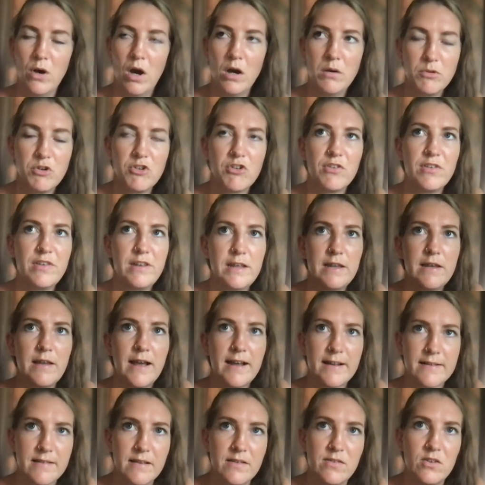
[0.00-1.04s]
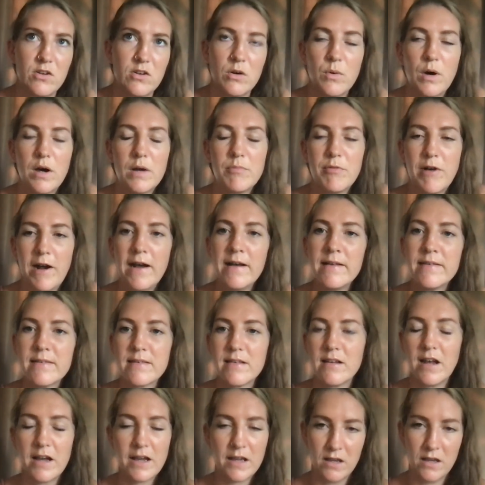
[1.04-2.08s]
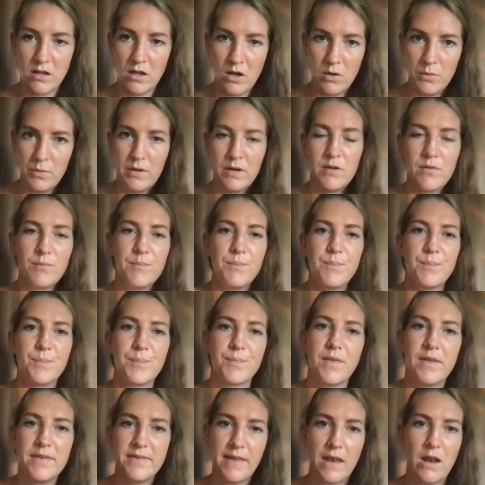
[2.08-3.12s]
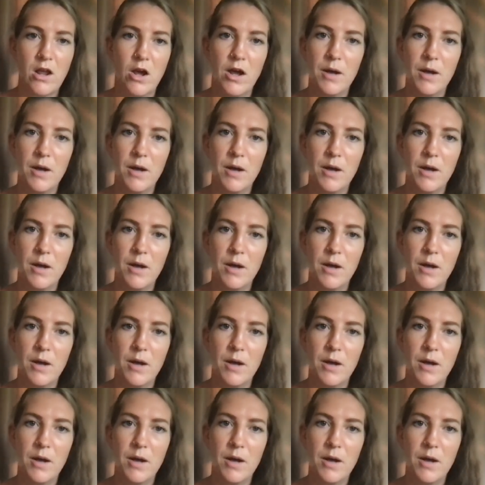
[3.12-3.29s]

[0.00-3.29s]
I would just need access to your WordPress and I can go and set it